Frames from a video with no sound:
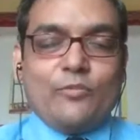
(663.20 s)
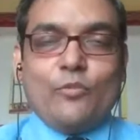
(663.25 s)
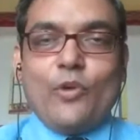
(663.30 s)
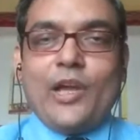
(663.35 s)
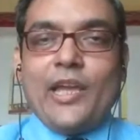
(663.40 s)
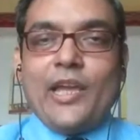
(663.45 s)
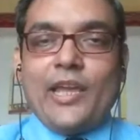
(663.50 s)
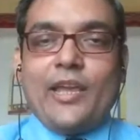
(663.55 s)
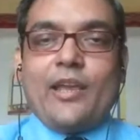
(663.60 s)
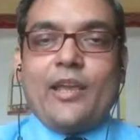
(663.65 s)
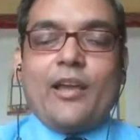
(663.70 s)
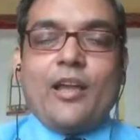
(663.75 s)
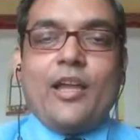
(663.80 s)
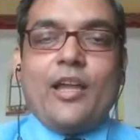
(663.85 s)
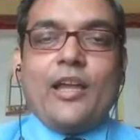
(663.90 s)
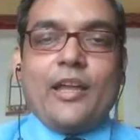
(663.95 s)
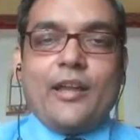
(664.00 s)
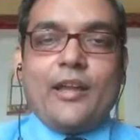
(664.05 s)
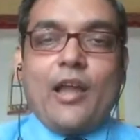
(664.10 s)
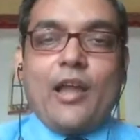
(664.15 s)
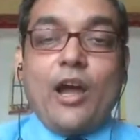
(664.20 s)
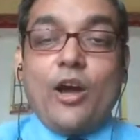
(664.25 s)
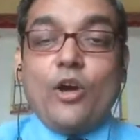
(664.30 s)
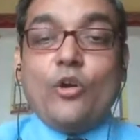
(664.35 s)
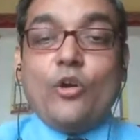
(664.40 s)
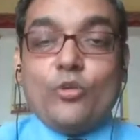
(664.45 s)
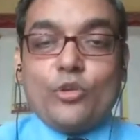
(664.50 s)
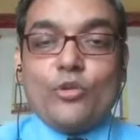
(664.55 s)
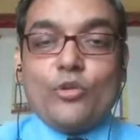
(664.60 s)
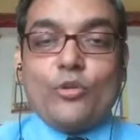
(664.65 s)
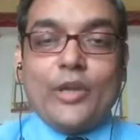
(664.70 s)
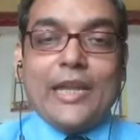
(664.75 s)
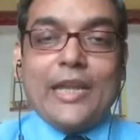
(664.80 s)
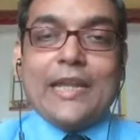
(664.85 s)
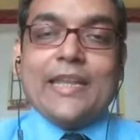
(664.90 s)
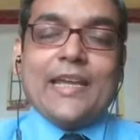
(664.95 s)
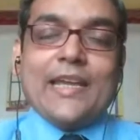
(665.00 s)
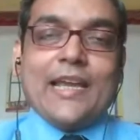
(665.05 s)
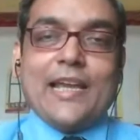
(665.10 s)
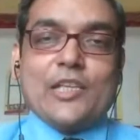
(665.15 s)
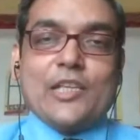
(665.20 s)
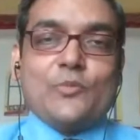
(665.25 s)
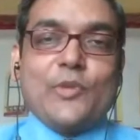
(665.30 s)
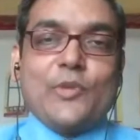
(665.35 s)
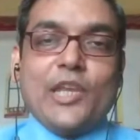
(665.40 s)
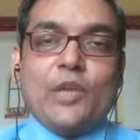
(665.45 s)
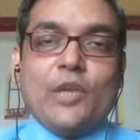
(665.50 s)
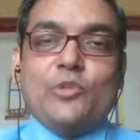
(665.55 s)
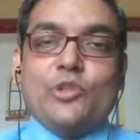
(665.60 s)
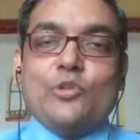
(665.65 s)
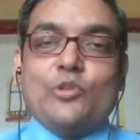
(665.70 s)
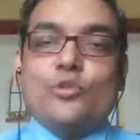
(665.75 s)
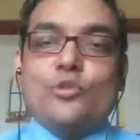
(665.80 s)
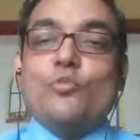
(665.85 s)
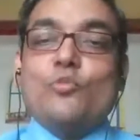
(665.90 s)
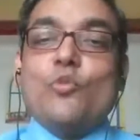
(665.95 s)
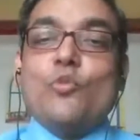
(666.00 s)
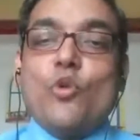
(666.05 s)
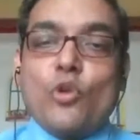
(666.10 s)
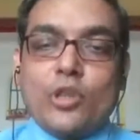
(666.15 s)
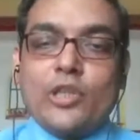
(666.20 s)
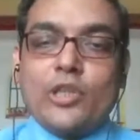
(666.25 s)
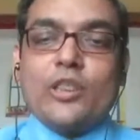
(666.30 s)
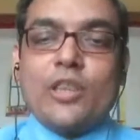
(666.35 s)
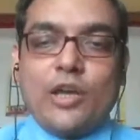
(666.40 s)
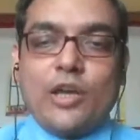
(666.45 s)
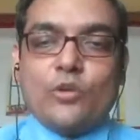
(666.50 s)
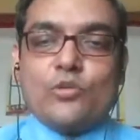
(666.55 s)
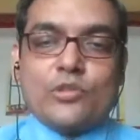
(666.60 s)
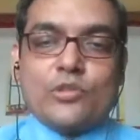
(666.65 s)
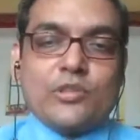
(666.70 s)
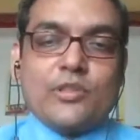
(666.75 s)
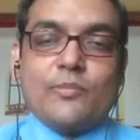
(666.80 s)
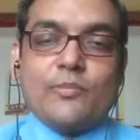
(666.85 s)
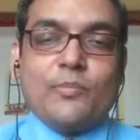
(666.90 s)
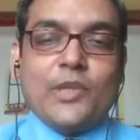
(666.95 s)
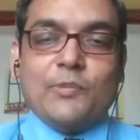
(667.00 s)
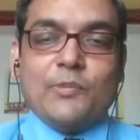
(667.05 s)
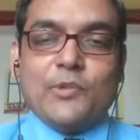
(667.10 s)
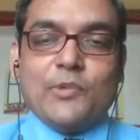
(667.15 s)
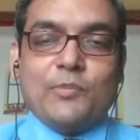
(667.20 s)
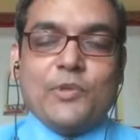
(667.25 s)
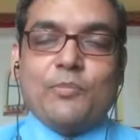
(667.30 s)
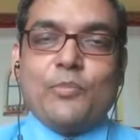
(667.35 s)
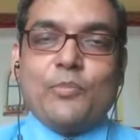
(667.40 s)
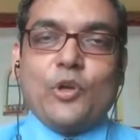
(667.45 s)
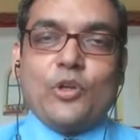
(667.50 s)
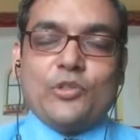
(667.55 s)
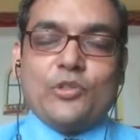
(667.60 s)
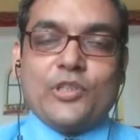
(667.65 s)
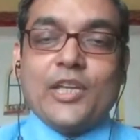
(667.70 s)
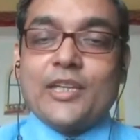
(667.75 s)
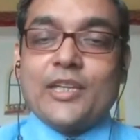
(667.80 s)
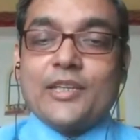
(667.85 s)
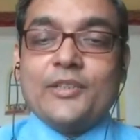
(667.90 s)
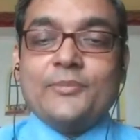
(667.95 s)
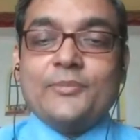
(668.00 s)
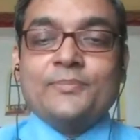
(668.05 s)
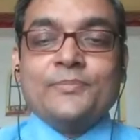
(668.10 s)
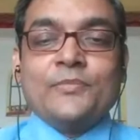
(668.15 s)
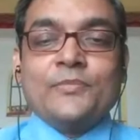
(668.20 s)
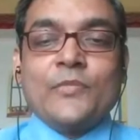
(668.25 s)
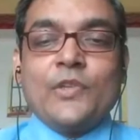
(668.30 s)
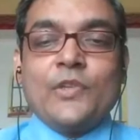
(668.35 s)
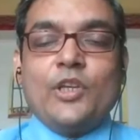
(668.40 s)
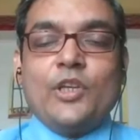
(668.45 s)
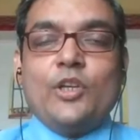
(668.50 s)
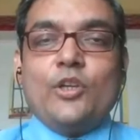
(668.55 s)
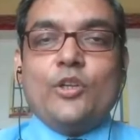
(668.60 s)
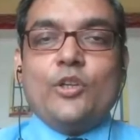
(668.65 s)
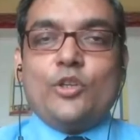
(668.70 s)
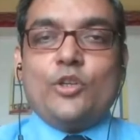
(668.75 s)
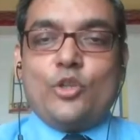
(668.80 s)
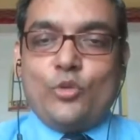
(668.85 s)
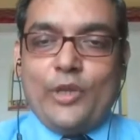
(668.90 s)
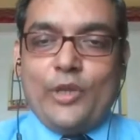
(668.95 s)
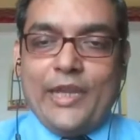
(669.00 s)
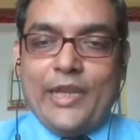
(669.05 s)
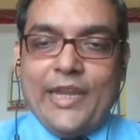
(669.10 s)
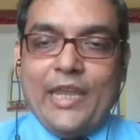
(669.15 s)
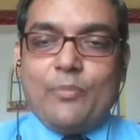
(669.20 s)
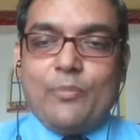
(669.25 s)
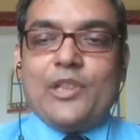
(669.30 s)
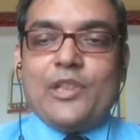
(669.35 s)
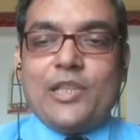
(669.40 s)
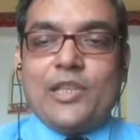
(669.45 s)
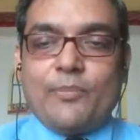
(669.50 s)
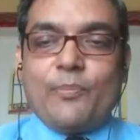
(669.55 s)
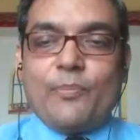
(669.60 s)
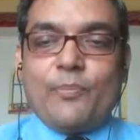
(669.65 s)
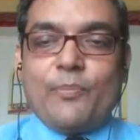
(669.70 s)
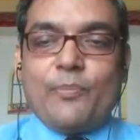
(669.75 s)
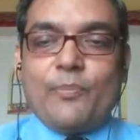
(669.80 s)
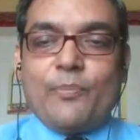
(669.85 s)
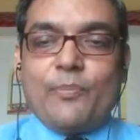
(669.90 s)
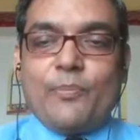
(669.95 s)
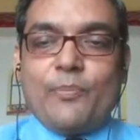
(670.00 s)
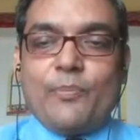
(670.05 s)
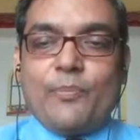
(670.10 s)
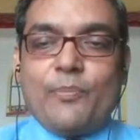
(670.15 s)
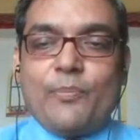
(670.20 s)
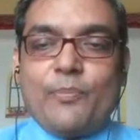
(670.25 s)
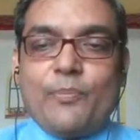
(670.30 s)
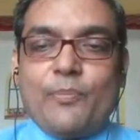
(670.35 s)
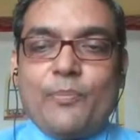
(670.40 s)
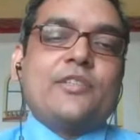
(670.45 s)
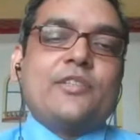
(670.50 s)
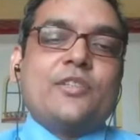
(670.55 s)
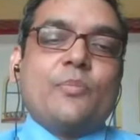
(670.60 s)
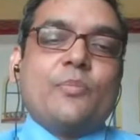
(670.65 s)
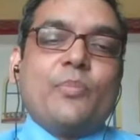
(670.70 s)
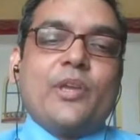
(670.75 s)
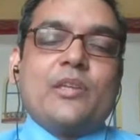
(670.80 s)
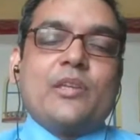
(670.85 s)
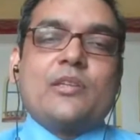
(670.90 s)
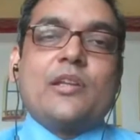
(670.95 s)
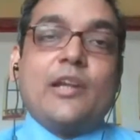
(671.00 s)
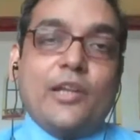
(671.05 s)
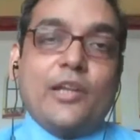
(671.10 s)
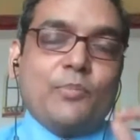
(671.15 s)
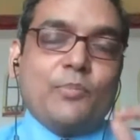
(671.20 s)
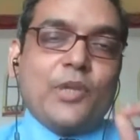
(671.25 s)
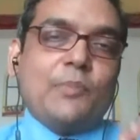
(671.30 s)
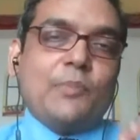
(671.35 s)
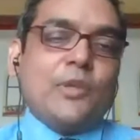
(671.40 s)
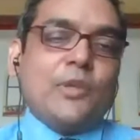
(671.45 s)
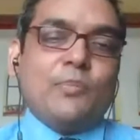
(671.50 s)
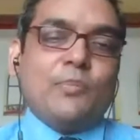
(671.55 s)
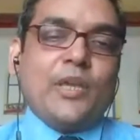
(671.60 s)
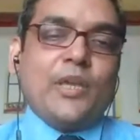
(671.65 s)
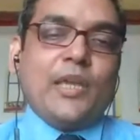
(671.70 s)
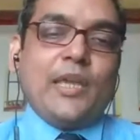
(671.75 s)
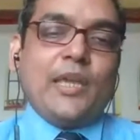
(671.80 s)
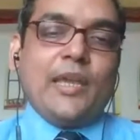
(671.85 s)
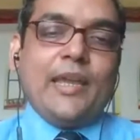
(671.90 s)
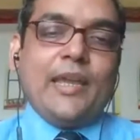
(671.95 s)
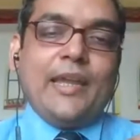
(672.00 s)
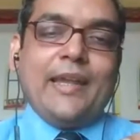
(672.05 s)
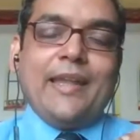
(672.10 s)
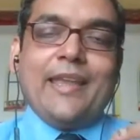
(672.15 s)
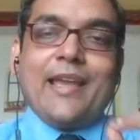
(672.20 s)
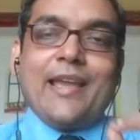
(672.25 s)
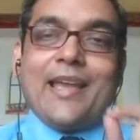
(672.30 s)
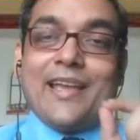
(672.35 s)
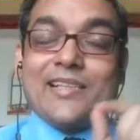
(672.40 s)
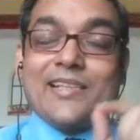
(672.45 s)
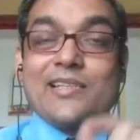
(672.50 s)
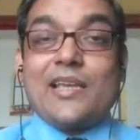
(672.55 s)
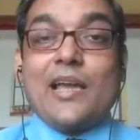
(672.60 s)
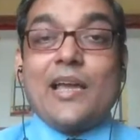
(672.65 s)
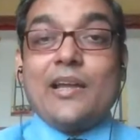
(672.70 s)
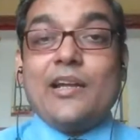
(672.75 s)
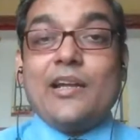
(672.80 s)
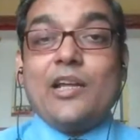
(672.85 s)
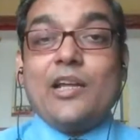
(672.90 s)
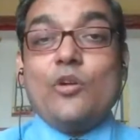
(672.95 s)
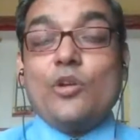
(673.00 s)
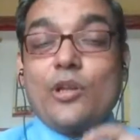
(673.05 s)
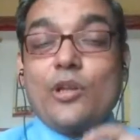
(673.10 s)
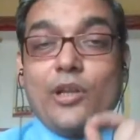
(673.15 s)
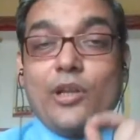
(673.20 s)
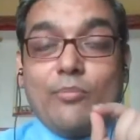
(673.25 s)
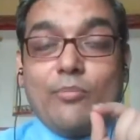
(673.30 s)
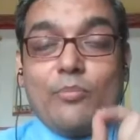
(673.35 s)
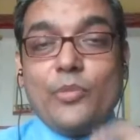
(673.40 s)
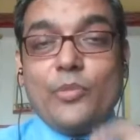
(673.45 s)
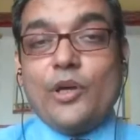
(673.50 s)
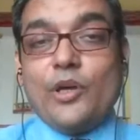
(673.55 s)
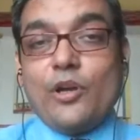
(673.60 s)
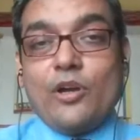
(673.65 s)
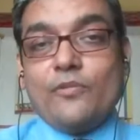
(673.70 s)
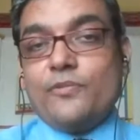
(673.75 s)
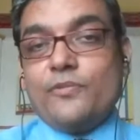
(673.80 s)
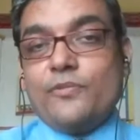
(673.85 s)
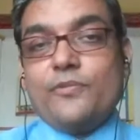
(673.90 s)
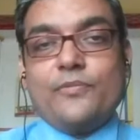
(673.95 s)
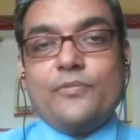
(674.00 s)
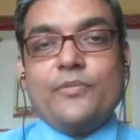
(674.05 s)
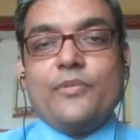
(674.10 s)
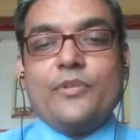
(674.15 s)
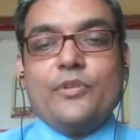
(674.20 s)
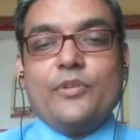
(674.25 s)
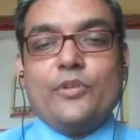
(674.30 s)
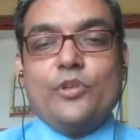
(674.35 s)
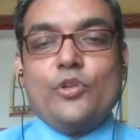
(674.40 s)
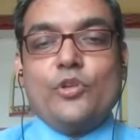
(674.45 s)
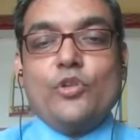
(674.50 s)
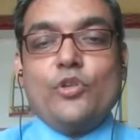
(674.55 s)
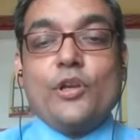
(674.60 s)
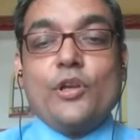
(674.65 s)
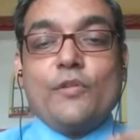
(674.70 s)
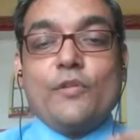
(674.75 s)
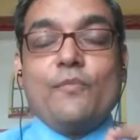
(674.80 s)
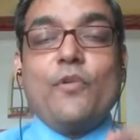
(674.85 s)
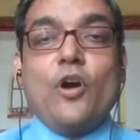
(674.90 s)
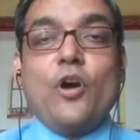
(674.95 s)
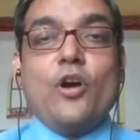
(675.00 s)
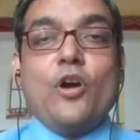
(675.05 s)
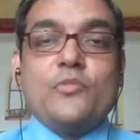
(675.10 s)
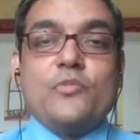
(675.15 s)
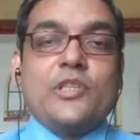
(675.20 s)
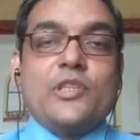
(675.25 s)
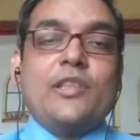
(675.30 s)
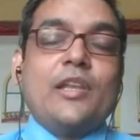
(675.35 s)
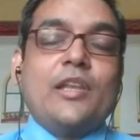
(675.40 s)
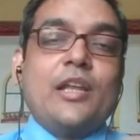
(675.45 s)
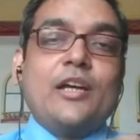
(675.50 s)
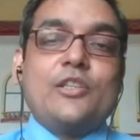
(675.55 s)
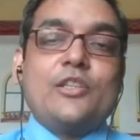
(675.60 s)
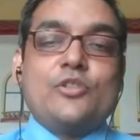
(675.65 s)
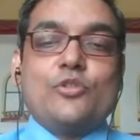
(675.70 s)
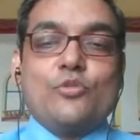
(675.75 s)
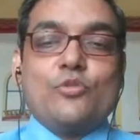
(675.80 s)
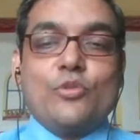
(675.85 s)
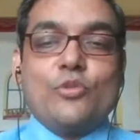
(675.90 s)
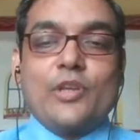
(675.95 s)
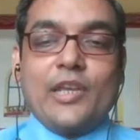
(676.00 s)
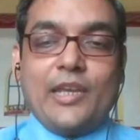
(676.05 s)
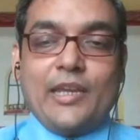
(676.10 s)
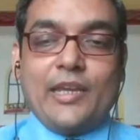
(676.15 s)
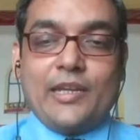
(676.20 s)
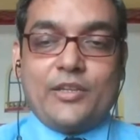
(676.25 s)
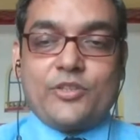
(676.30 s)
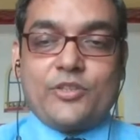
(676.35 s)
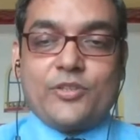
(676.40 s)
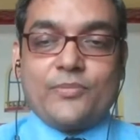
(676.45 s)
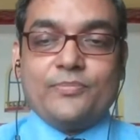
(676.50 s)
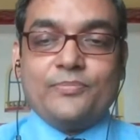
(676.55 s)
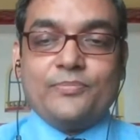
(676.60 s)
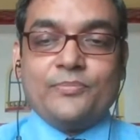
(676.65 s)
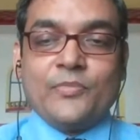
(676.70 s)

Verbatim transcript: why and how you know India has been able to do more than thousand PPP projects to enable the private sector participation at the PPP, India has carried out a number of you know the reforms in the last two decades.